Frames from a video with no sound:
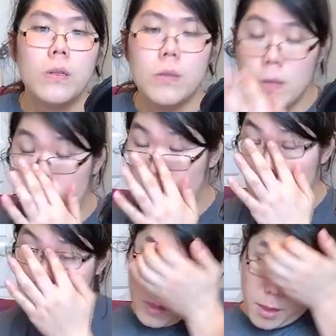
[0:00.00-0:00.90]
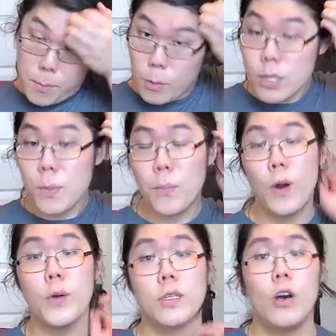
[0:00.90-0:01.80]
The Prisma
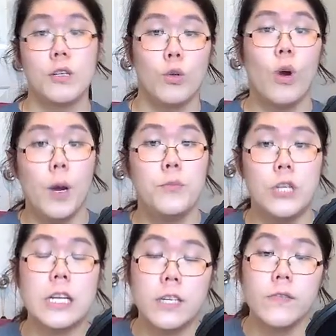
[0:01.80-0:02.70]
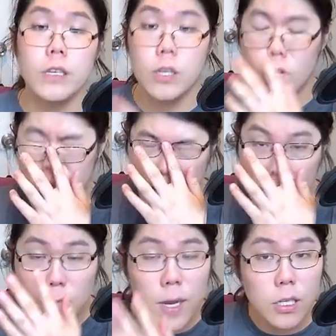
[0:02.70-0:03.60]
Pro is also objectively good, and
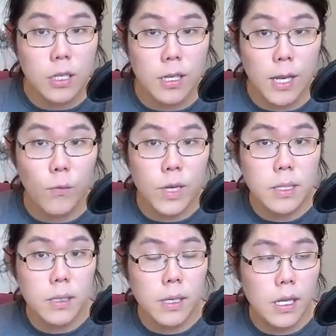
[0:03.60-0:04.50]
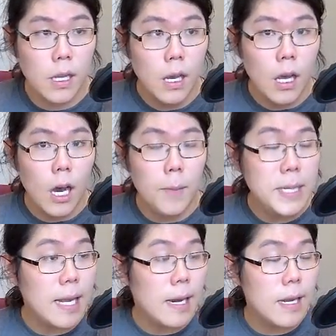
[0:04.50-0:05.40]
especially they recently
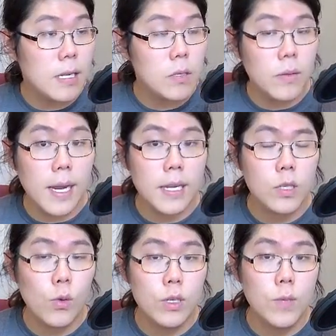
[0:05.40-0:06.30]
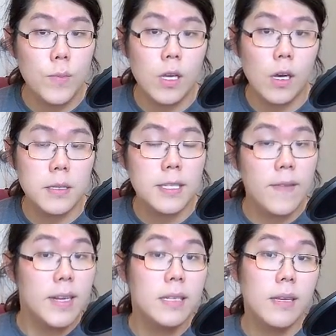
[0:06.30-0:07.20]
updated it so that it's going to be on
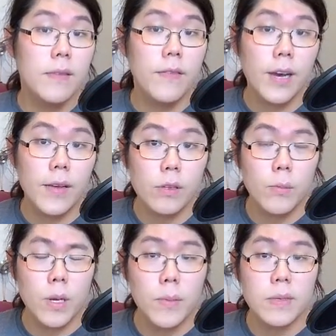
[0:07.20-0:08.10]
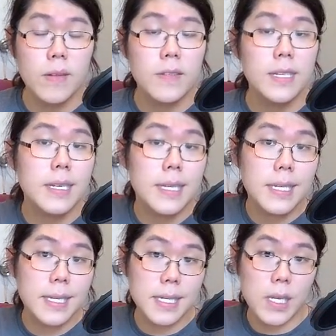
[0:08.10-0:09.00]
7075 aluminum instead of
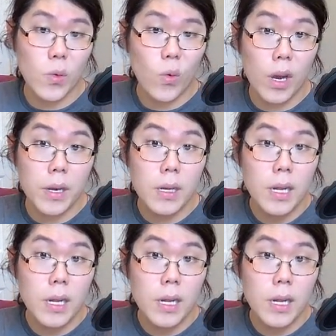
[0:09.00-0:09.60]
6061.